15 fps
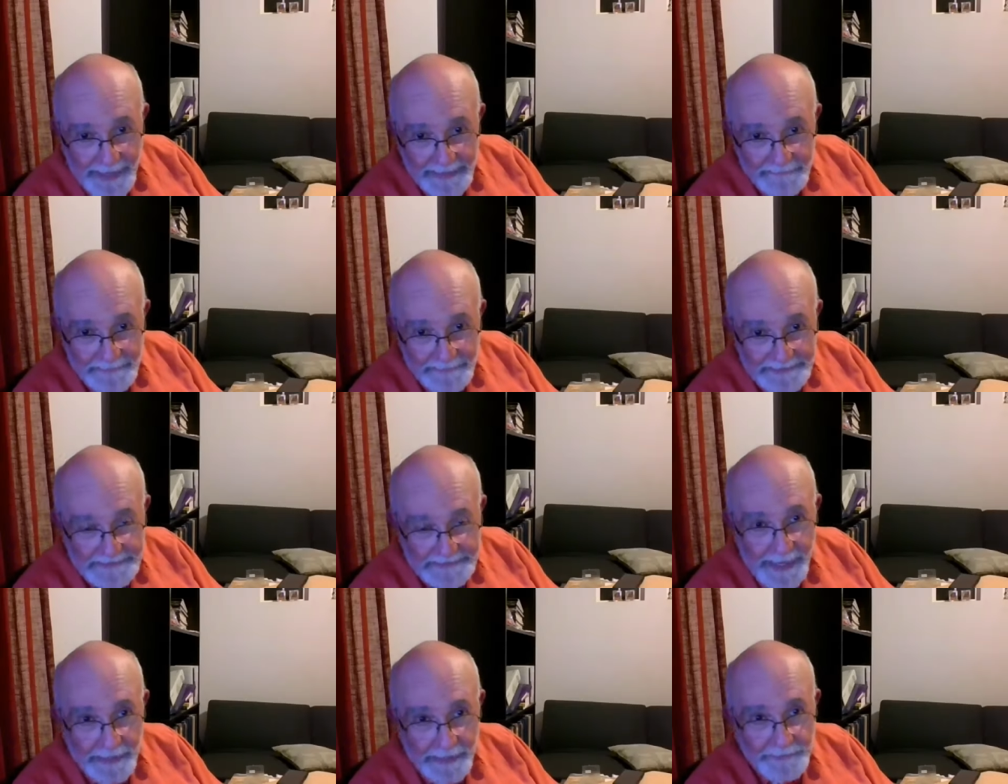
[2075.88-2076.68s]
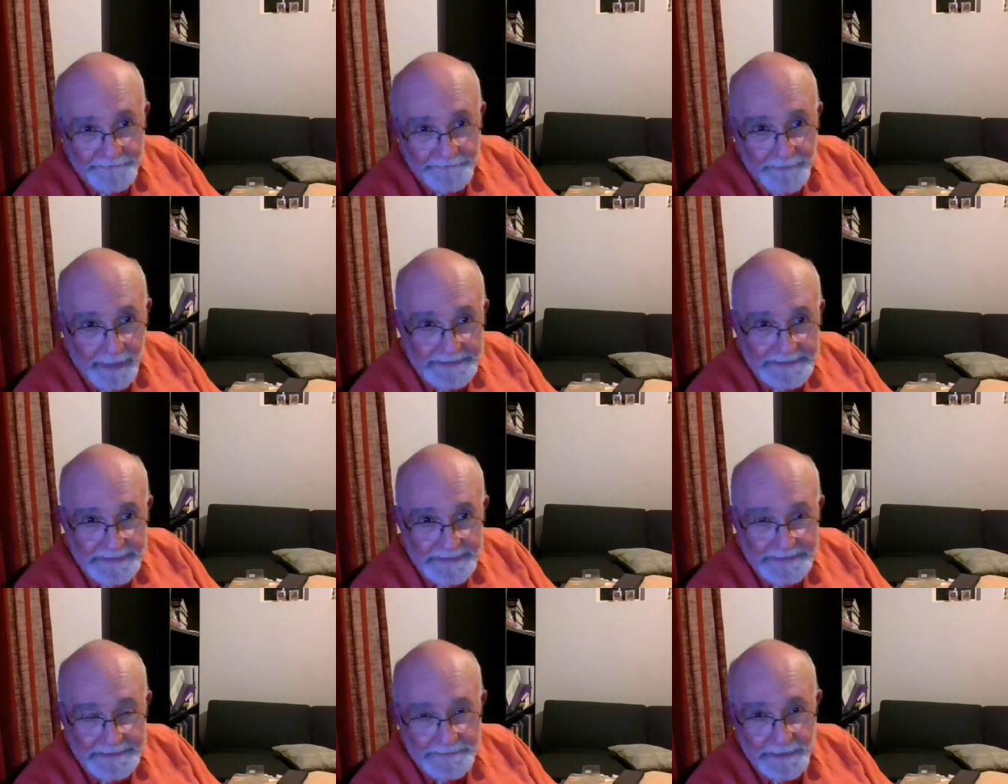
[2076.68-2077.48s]
The animal
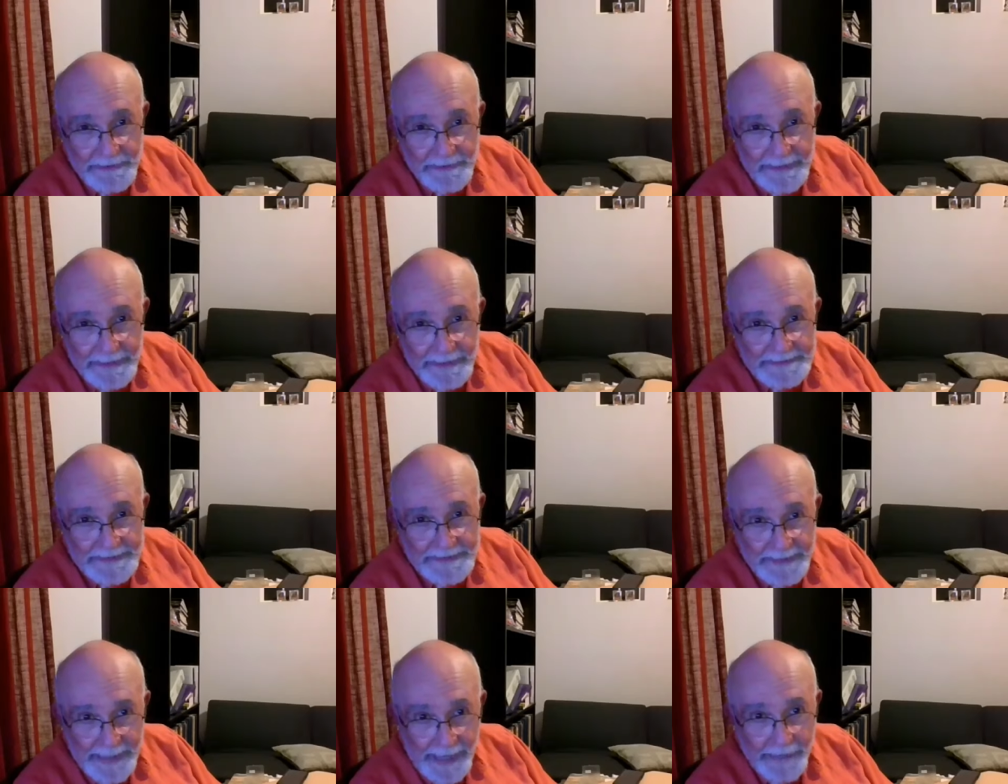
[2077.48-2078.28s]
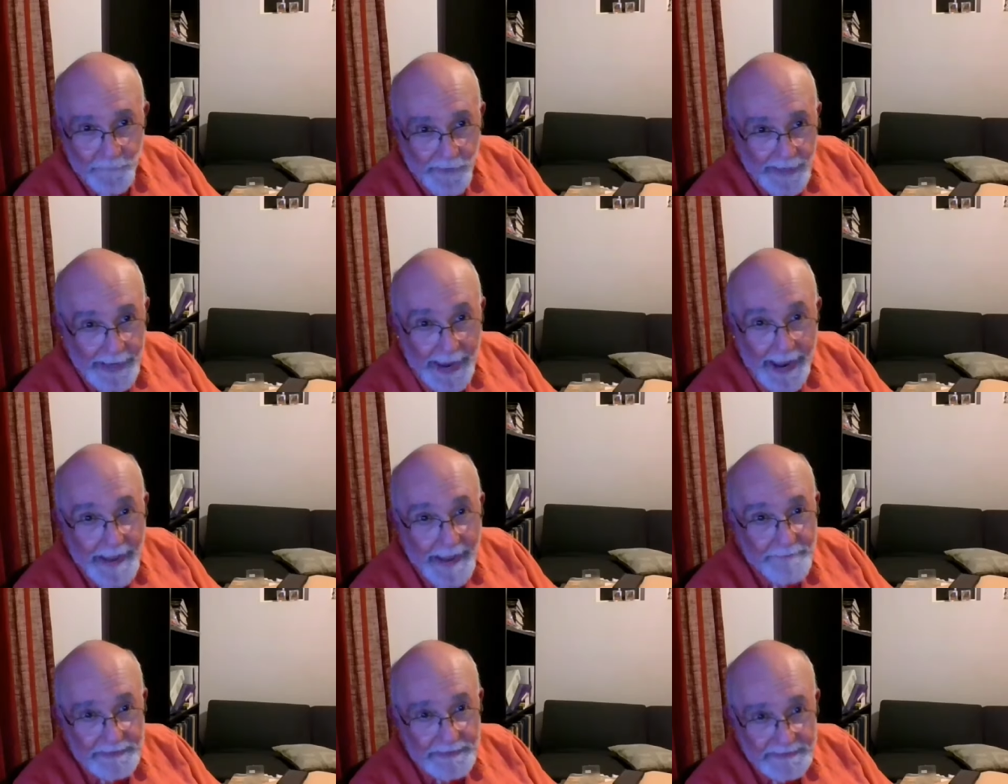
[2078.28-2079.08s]
sacrifices merely indicate what
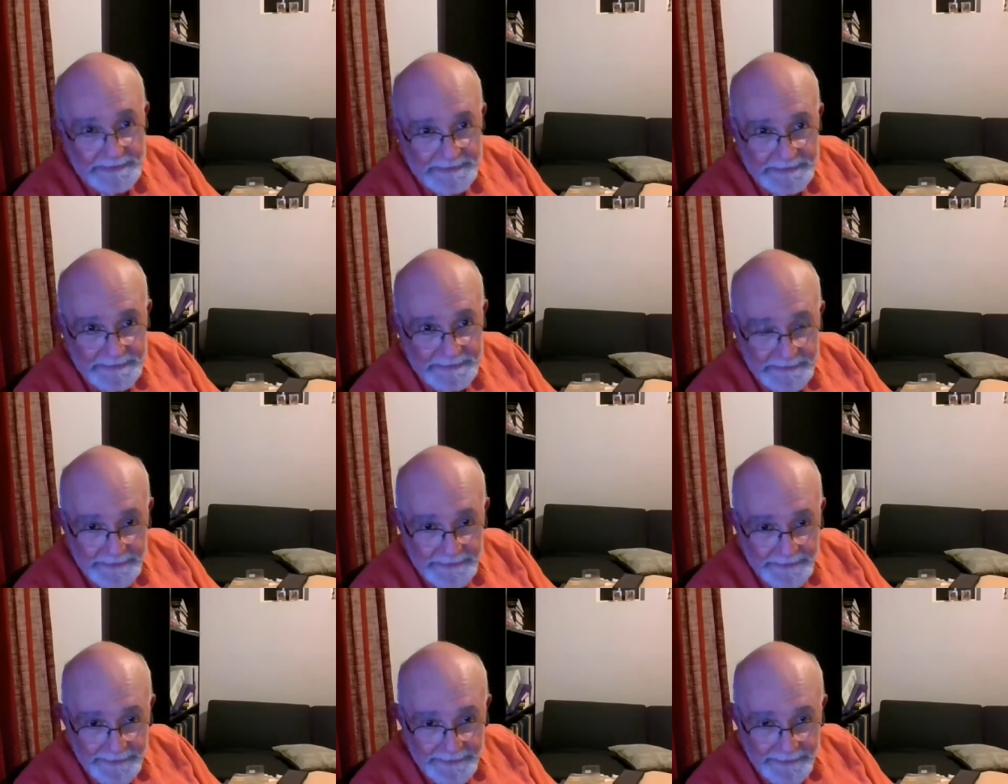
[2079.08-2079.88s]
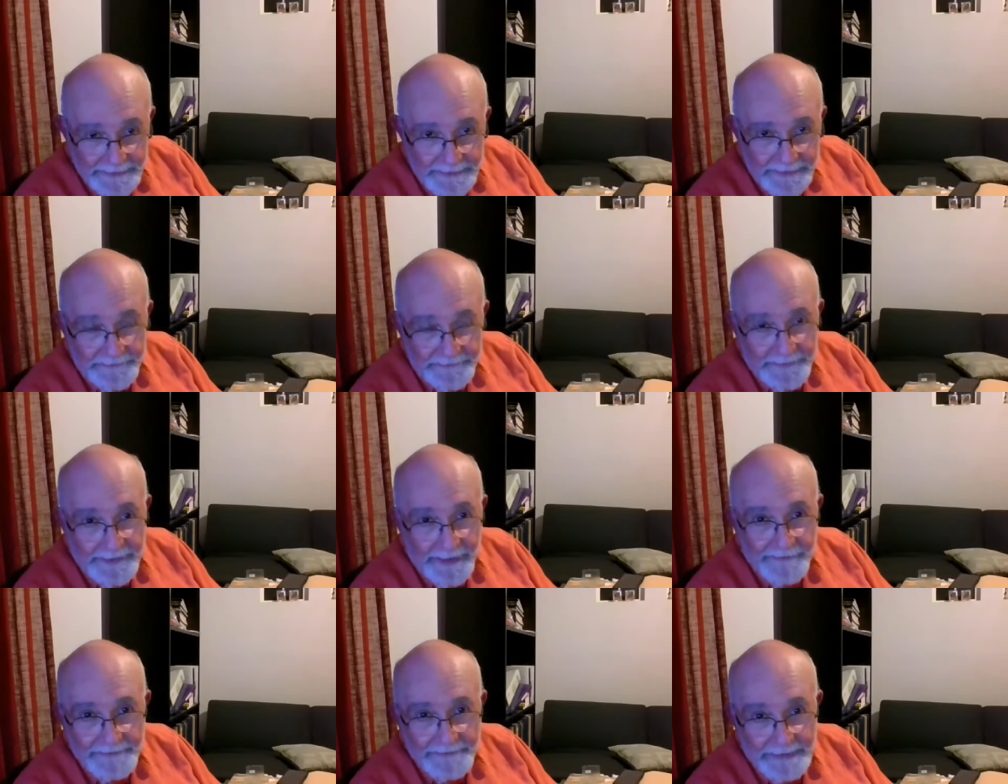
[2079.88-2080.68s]
happens if the